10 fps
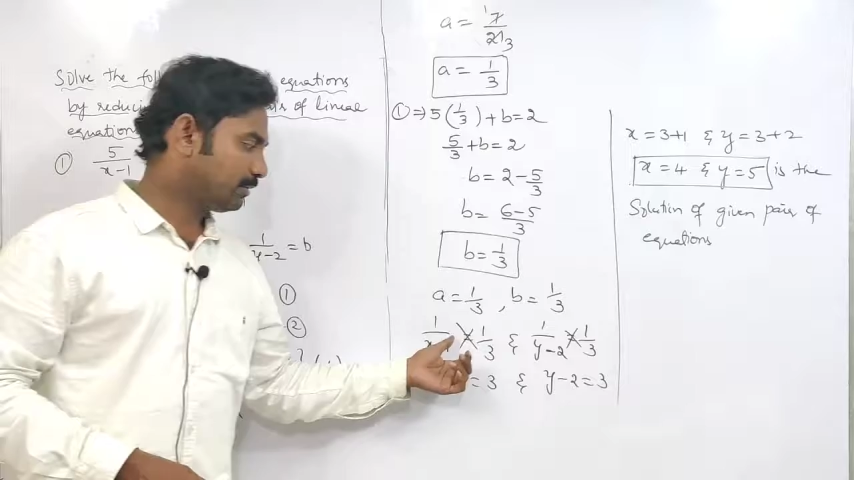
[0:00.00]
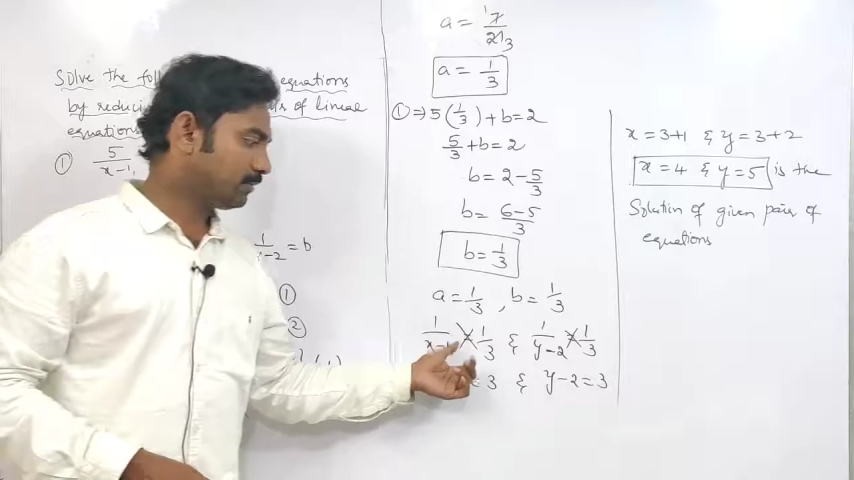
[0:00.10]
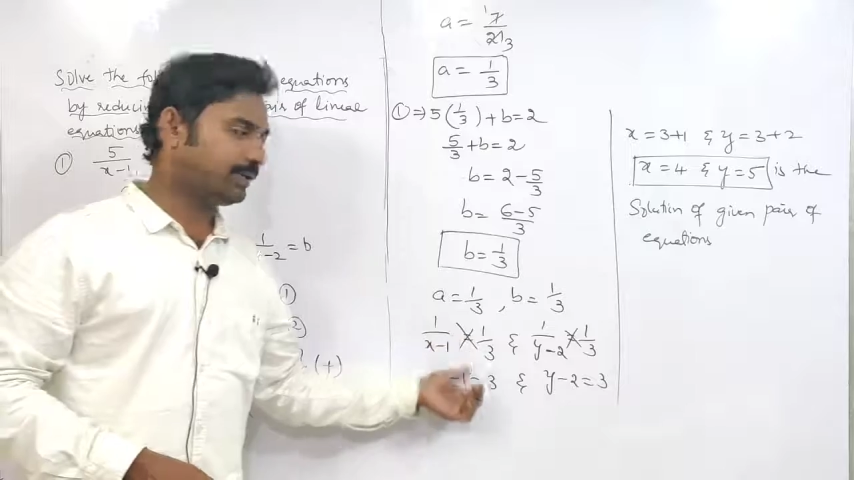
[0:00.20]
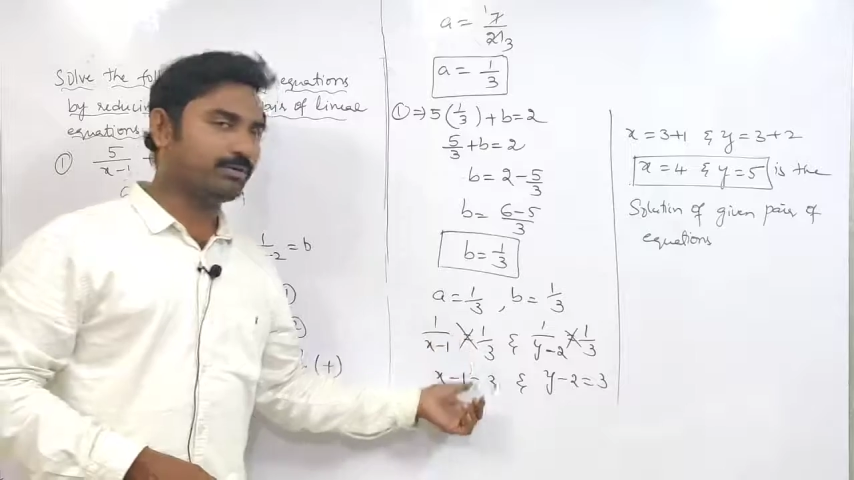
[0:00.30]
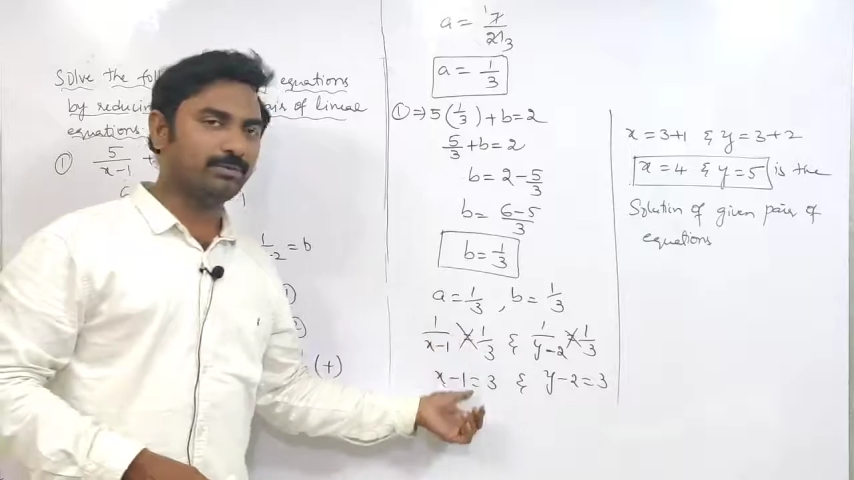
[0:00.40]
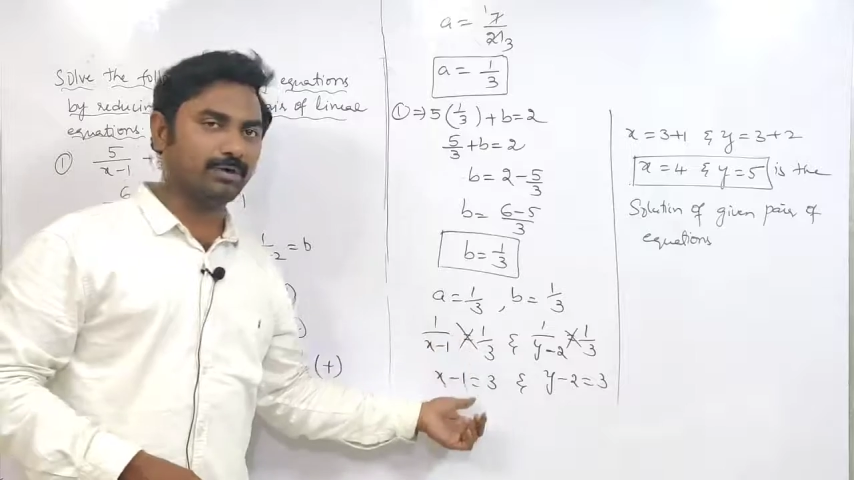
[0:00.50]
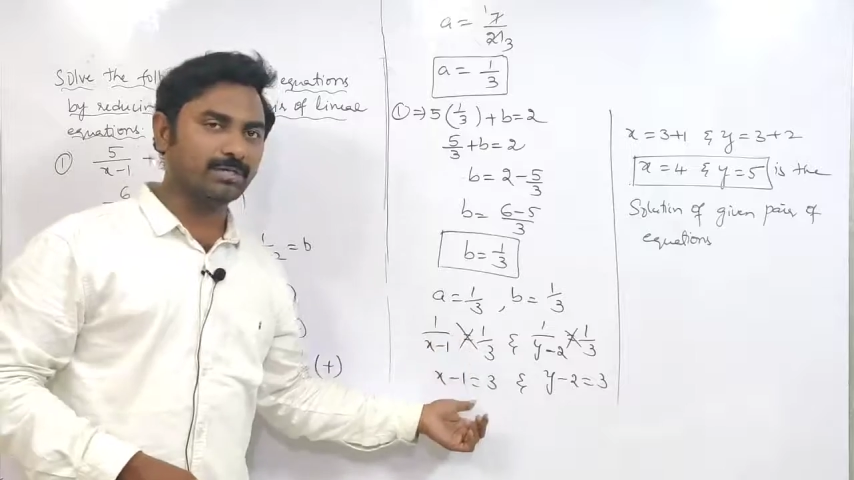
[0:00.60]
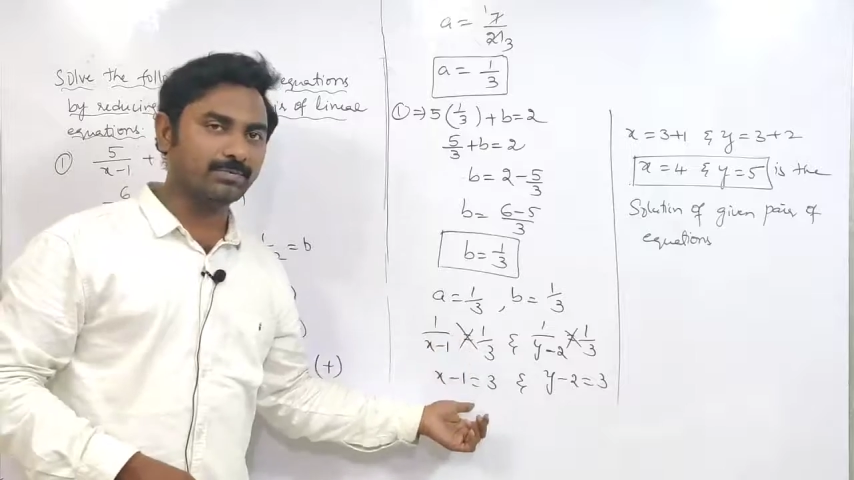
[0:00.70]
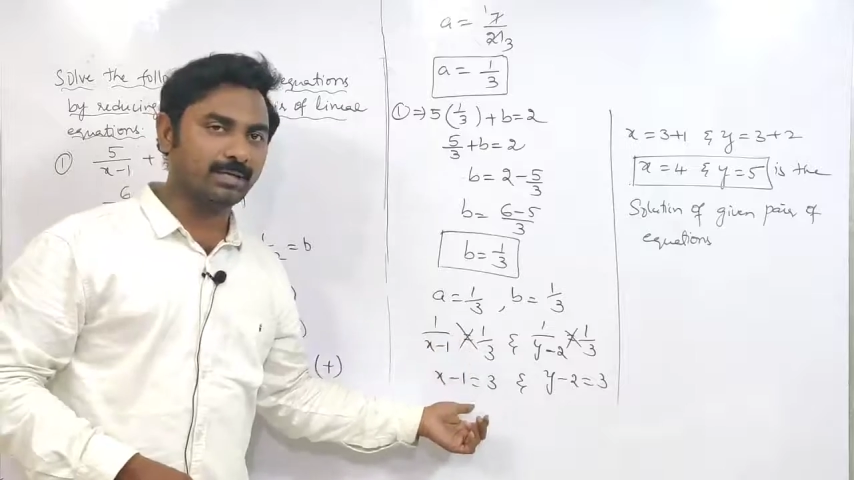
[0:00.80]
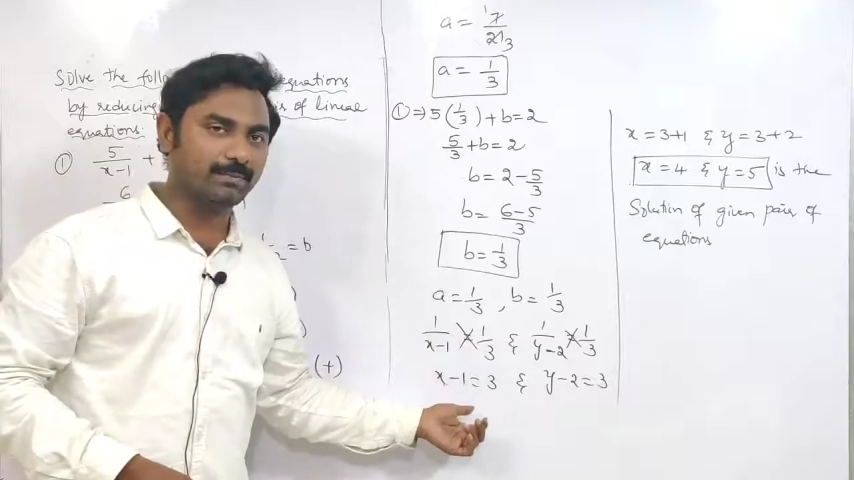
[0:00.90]
If I do
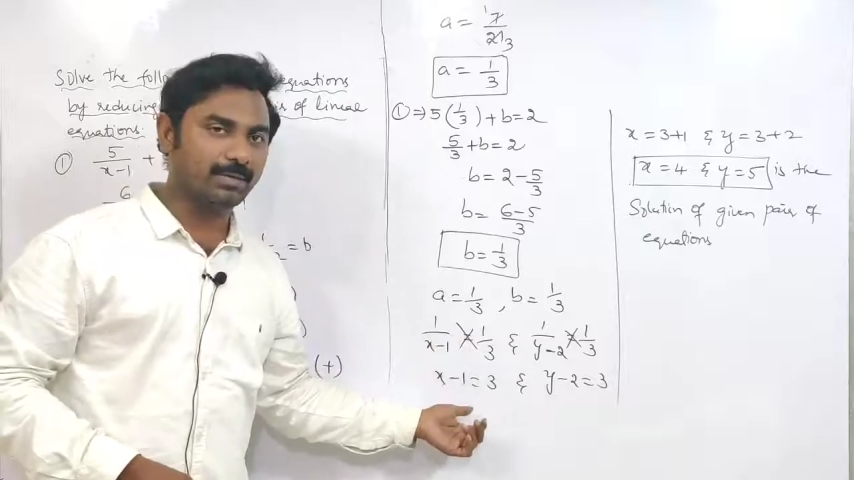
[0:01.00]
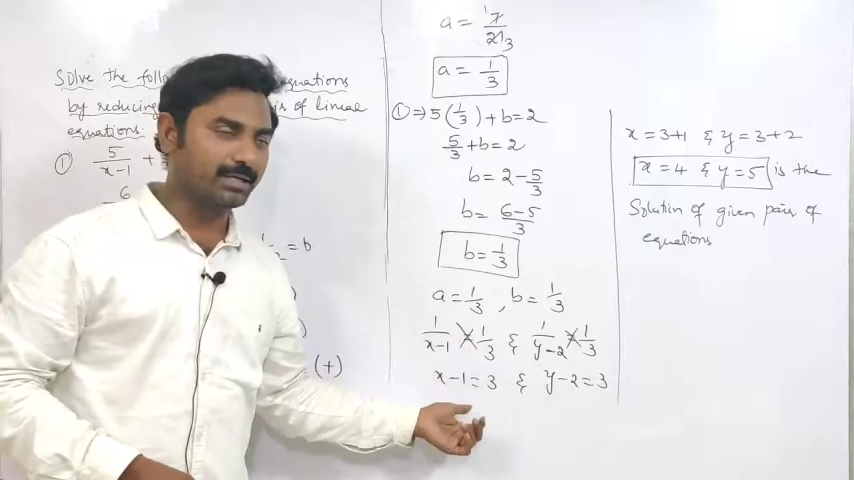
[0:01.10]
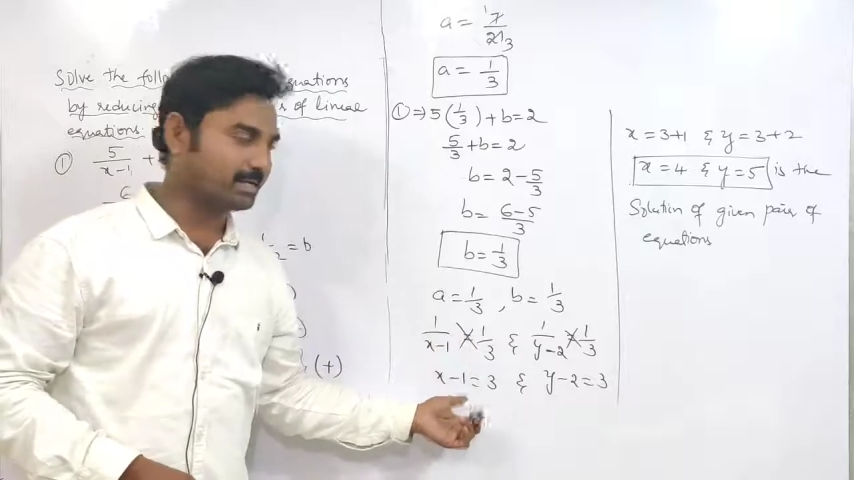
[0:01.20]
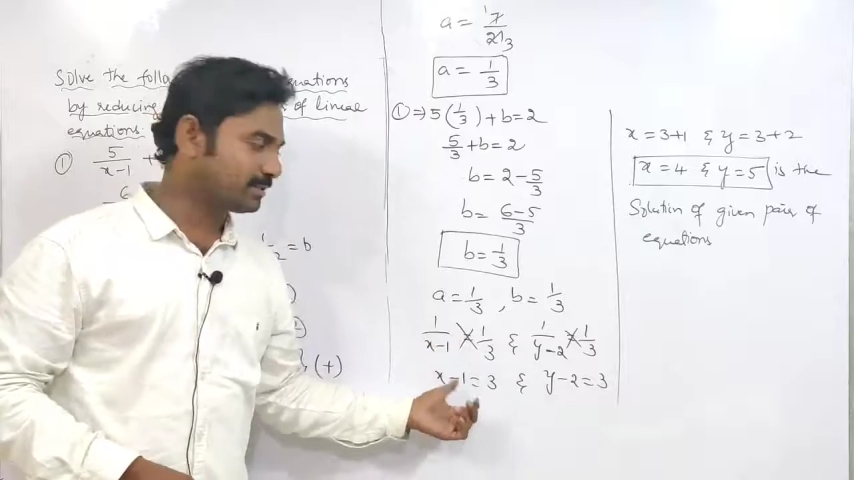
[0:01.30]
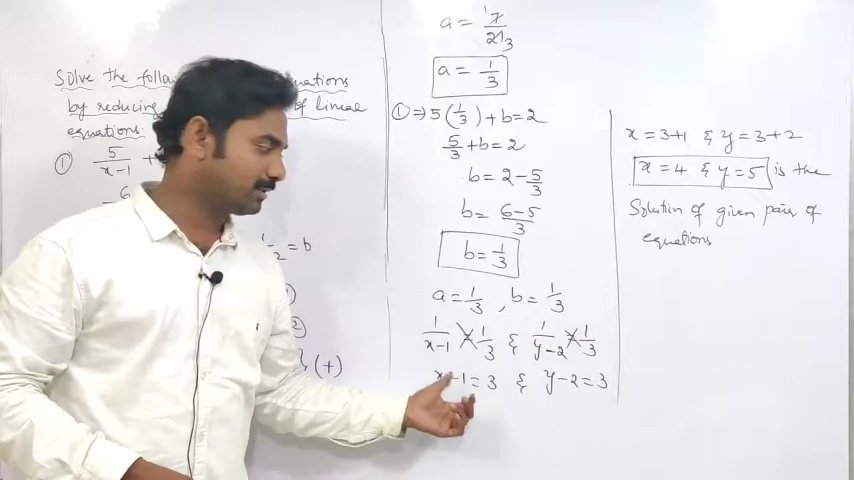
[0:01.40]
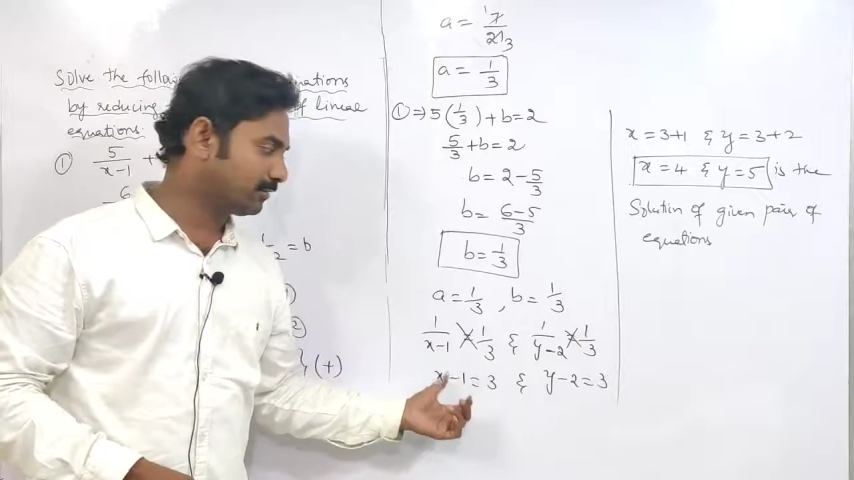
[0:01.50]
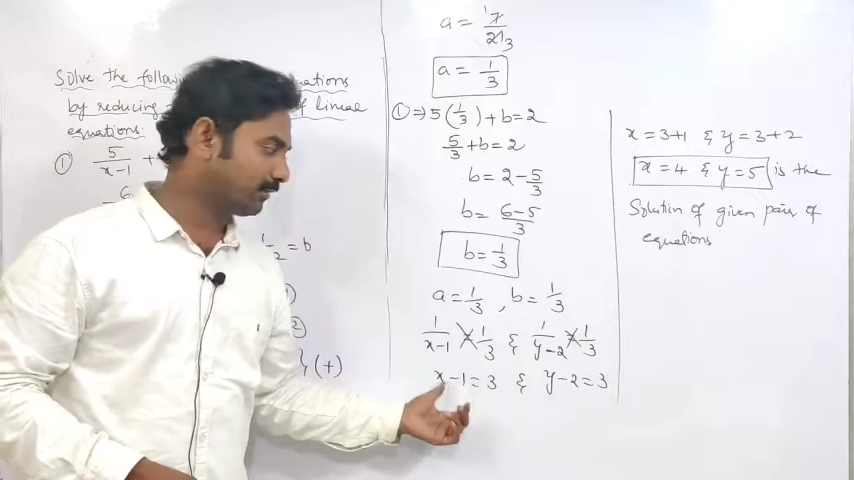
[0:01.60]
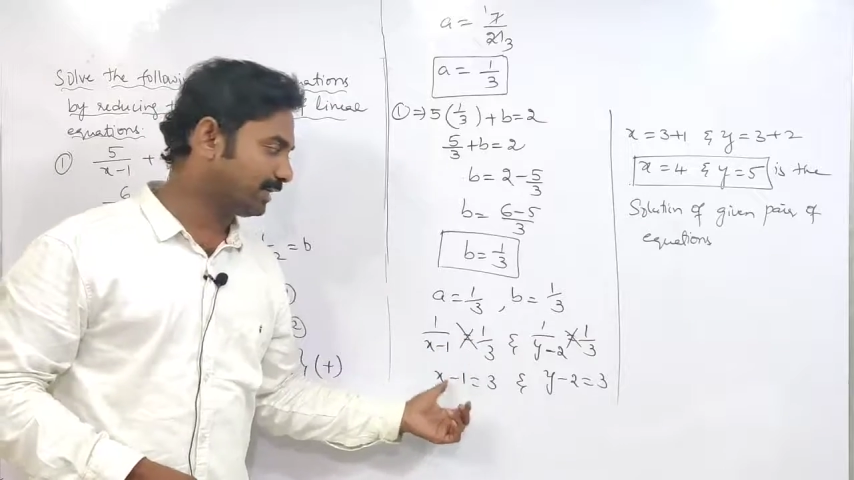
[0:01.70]
cross multiplication and